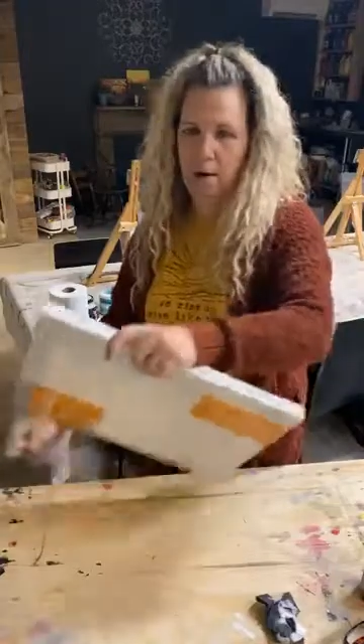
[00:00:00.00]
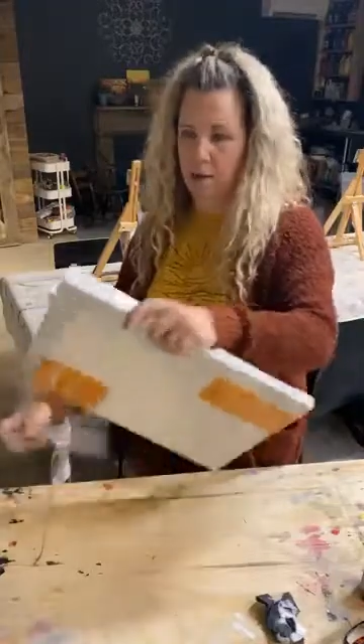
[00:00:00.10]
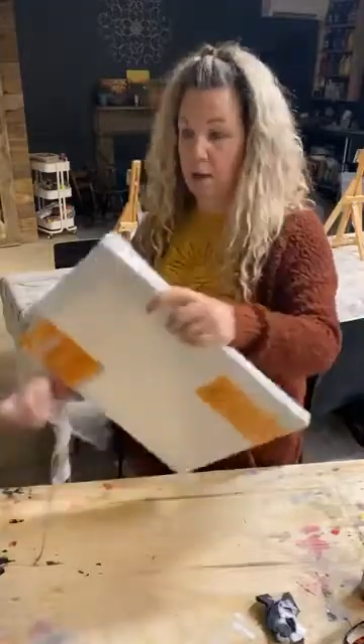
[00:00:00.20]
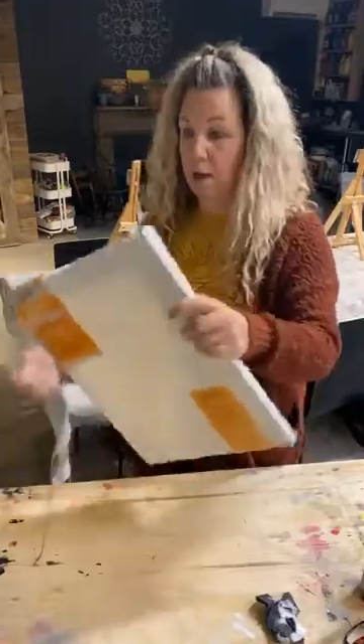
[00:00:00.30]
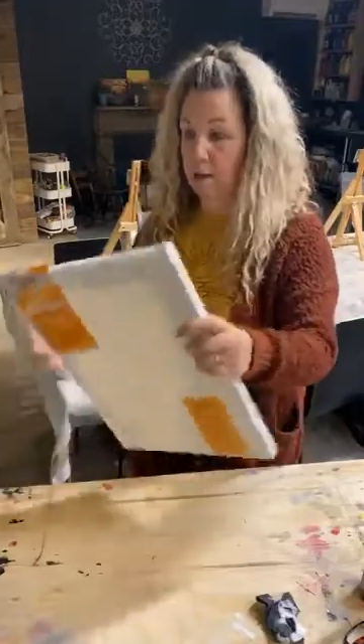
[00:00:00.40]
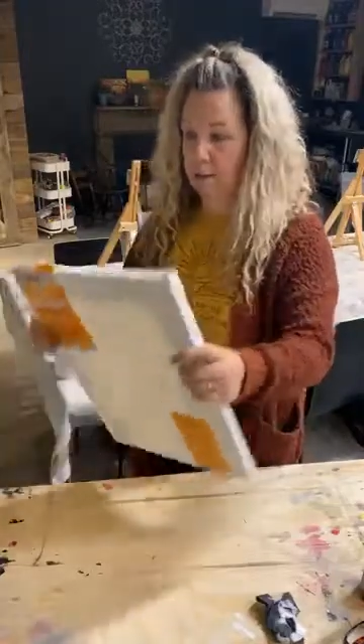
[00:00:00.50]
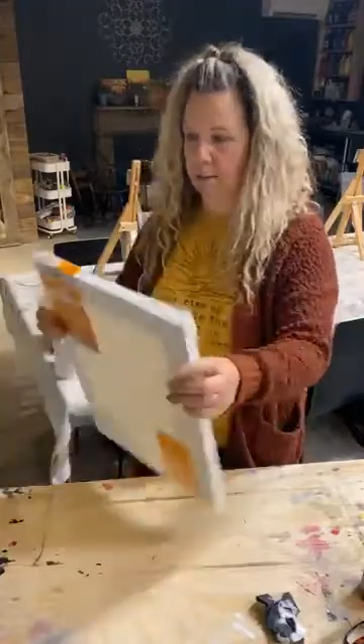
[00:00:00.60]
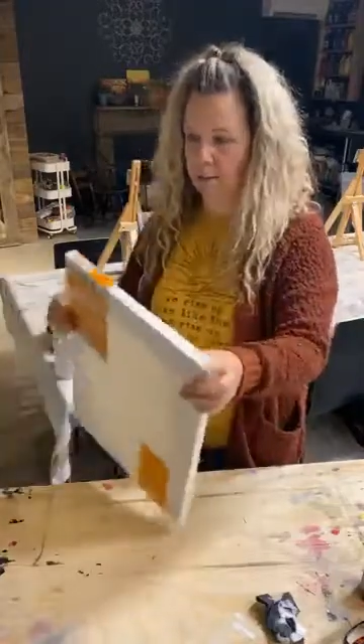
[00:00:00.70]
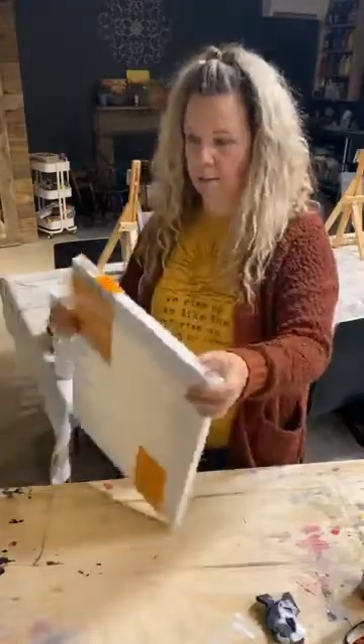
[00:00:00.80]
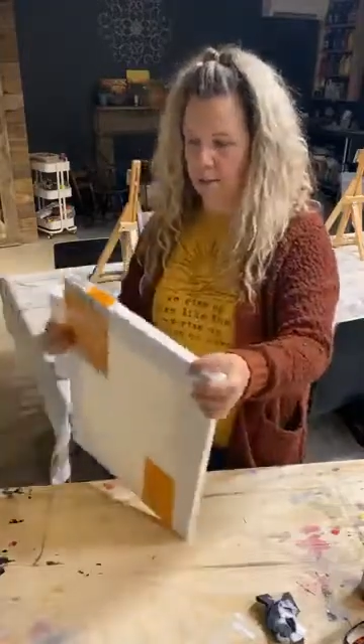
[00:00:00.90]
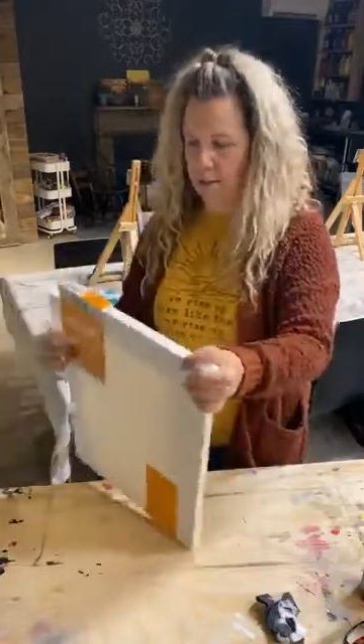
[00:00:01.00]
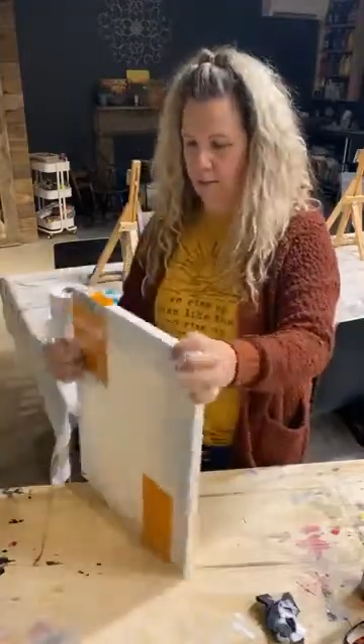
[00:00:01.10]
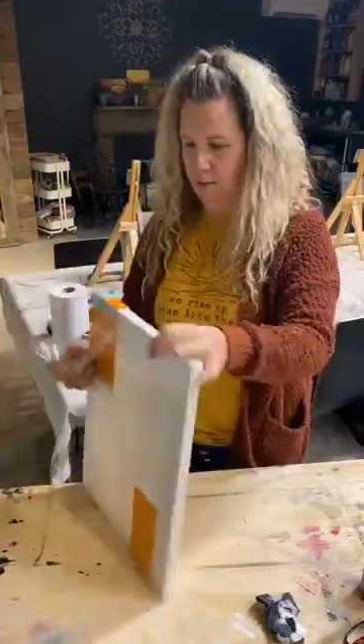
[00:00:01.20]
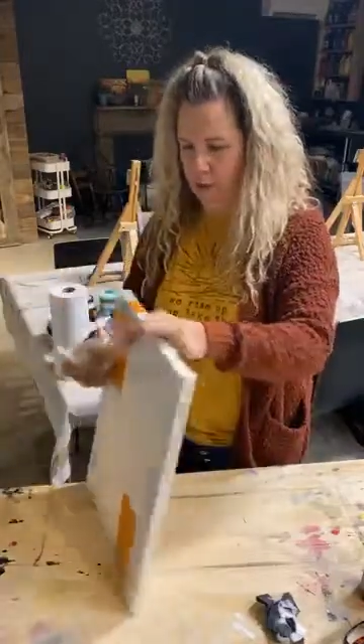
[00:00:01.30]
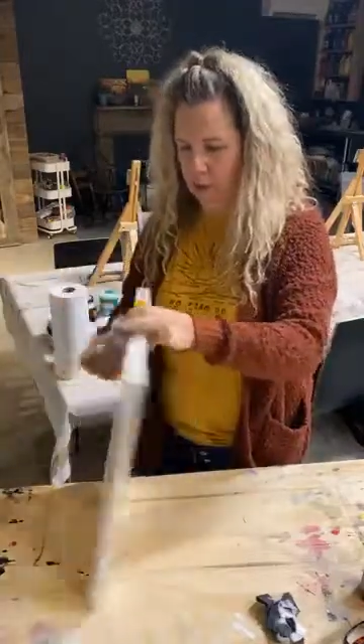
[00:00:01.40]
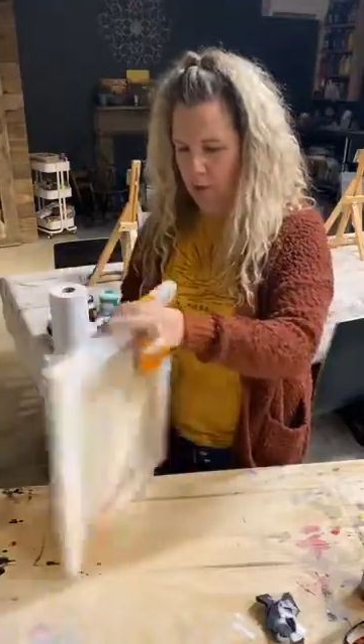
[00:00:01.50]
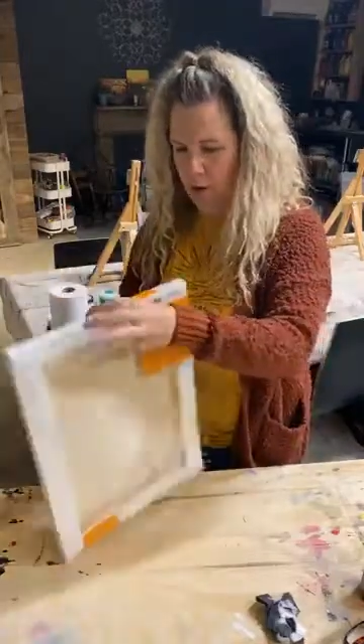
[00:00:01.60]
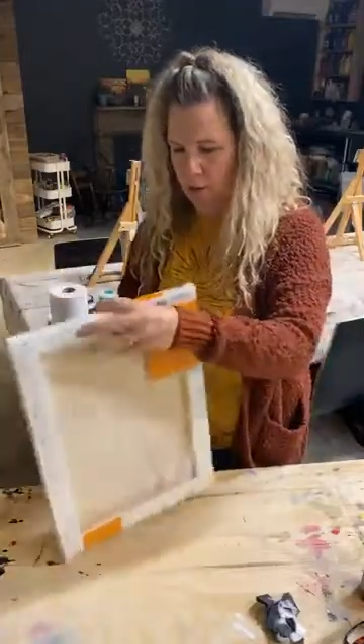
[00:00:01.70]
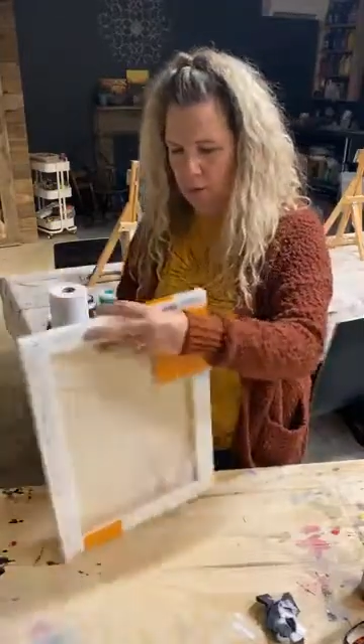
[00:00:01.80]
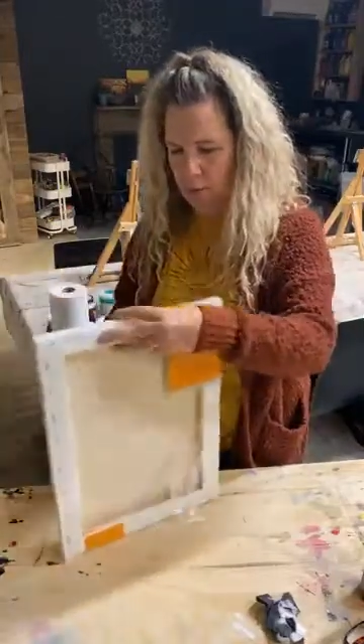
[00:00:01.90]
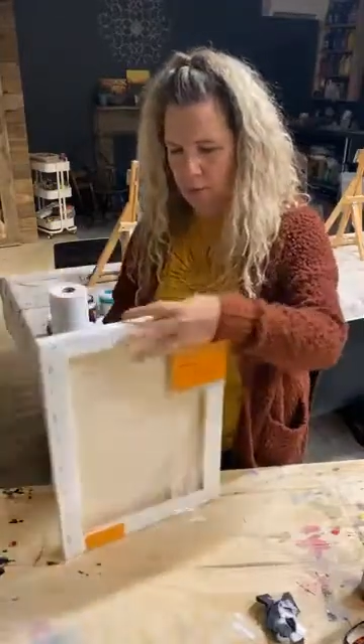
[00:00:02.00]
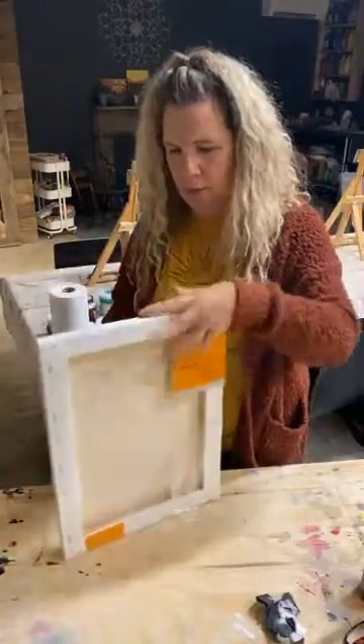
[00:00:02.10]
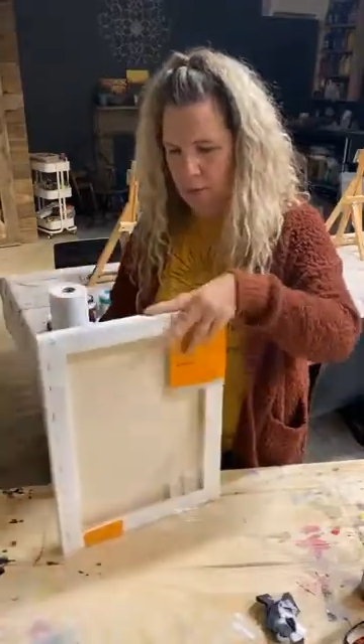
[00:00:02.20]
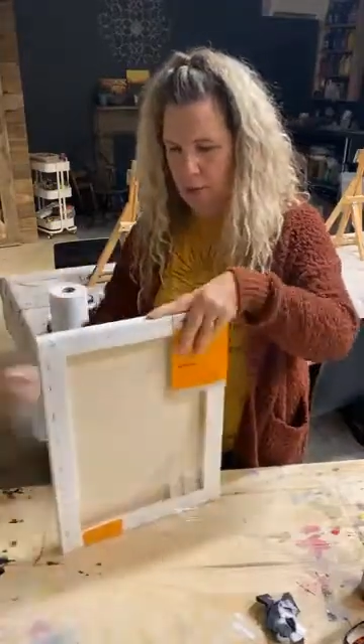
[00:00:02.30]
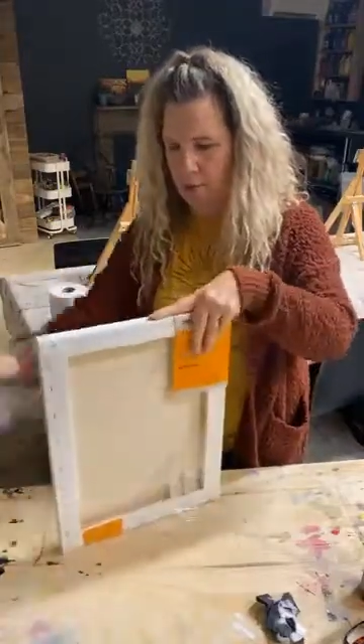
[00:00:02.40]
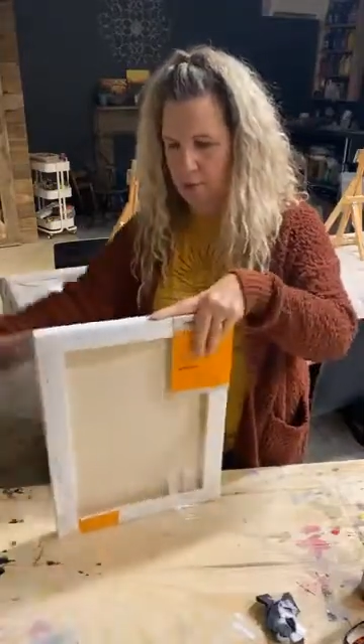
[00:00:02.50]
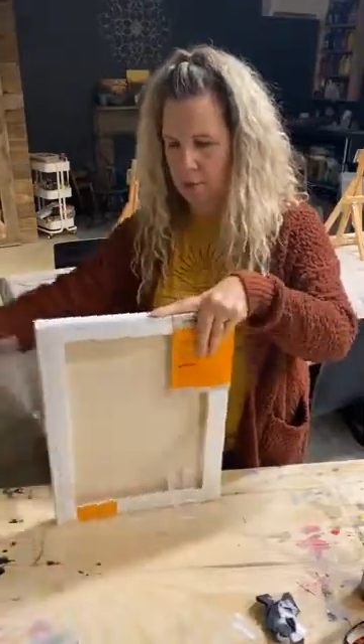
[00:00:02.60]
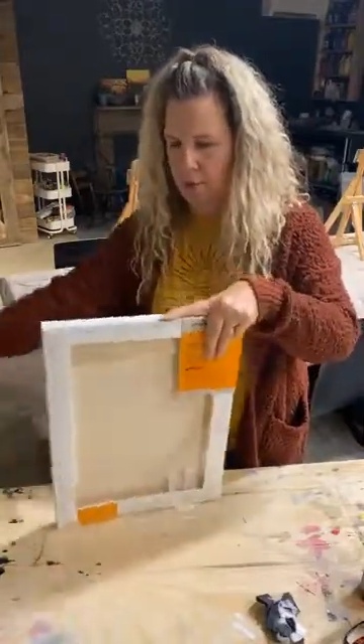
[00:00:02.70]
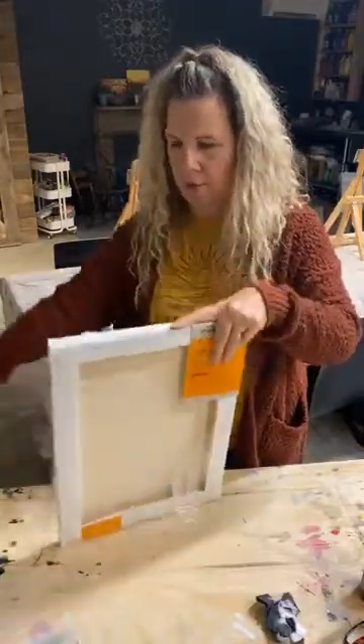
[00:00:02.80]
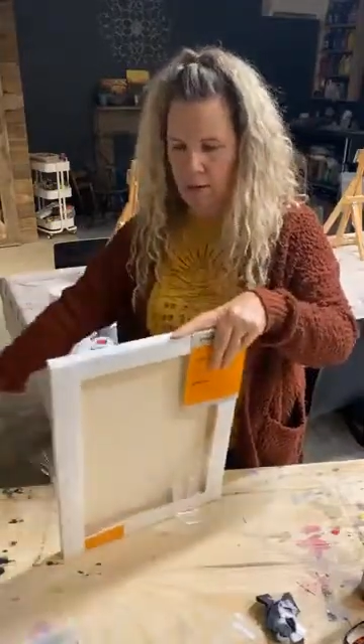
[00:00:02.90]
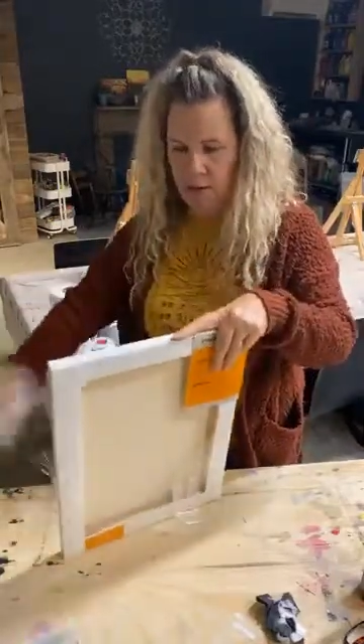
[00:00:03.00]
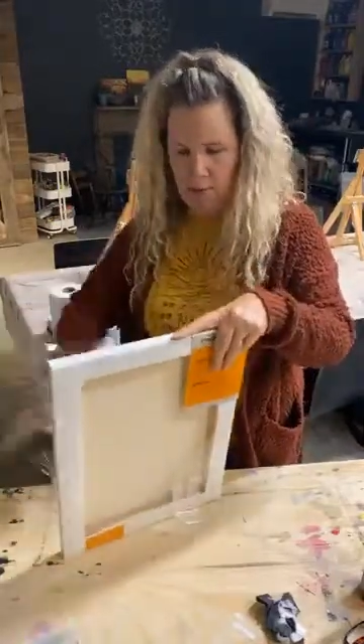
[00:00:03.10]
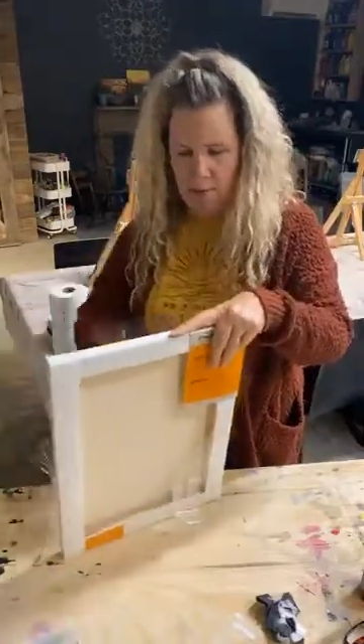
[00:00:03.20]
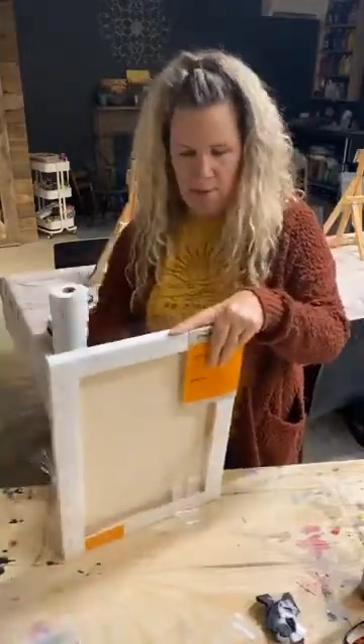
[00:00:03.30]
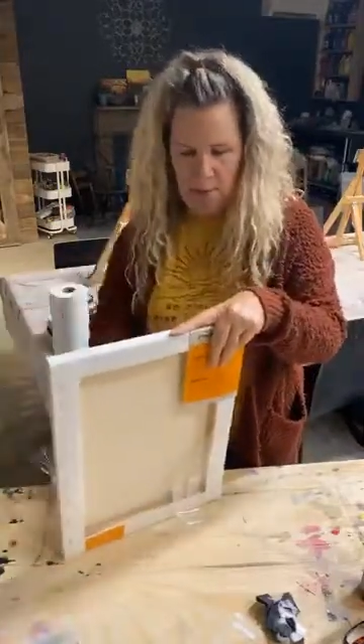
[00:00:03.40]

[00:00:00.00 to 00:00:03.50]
because anything we try, remember on a canvas you paint,